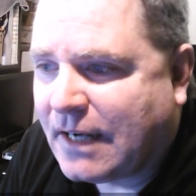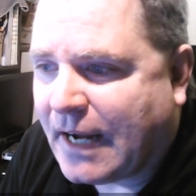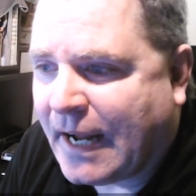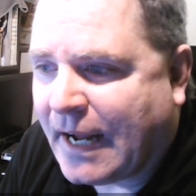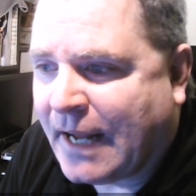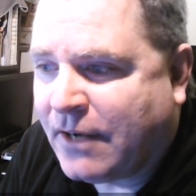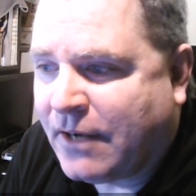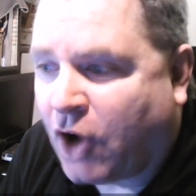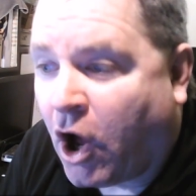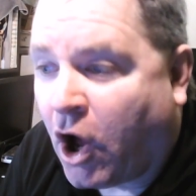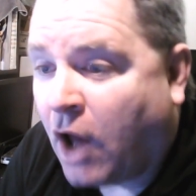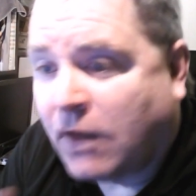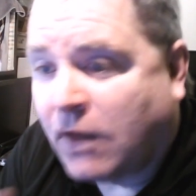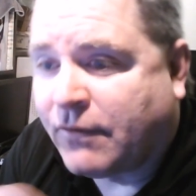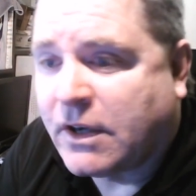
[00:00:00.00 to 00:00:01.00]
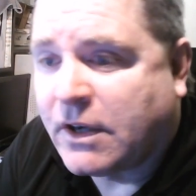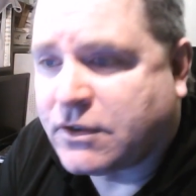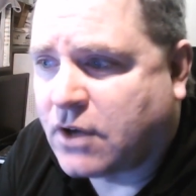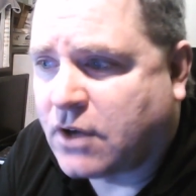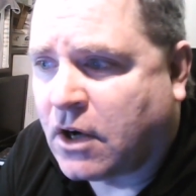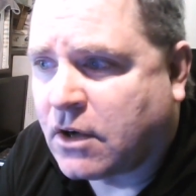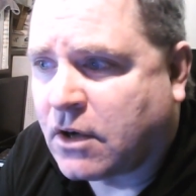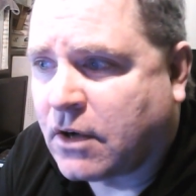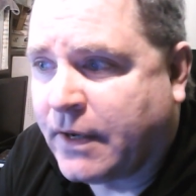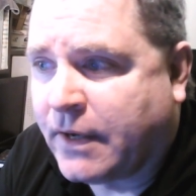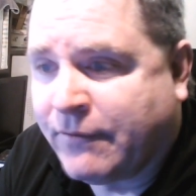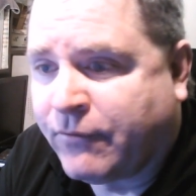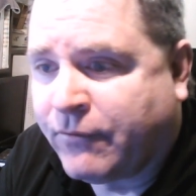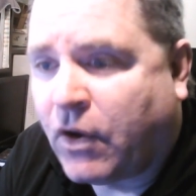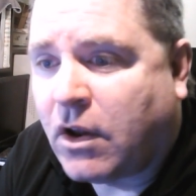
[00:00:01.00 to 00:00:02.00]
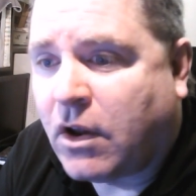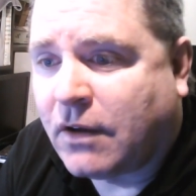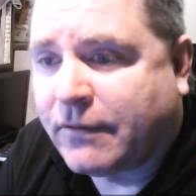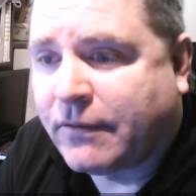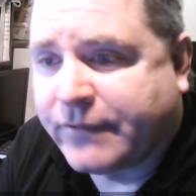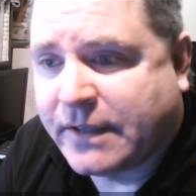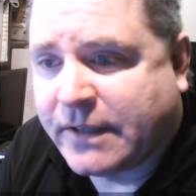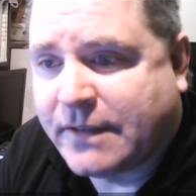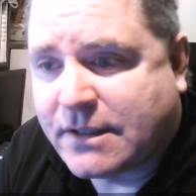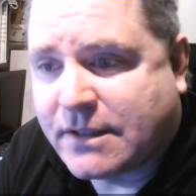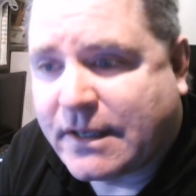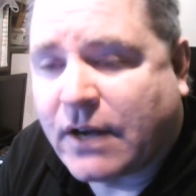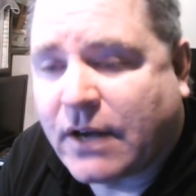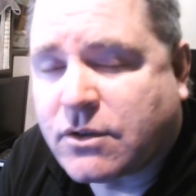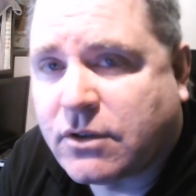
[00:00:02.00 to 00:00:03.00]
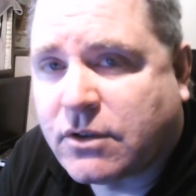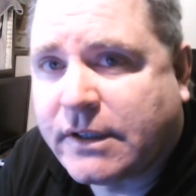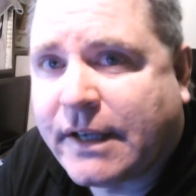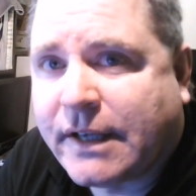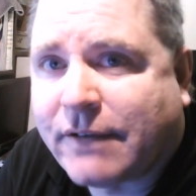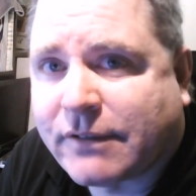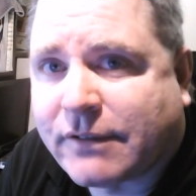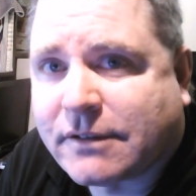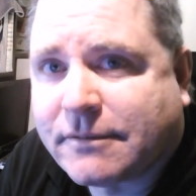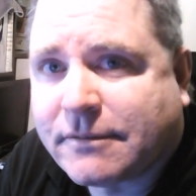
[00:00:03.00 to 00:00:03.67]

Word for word: and all of us are involved in this council in heaven.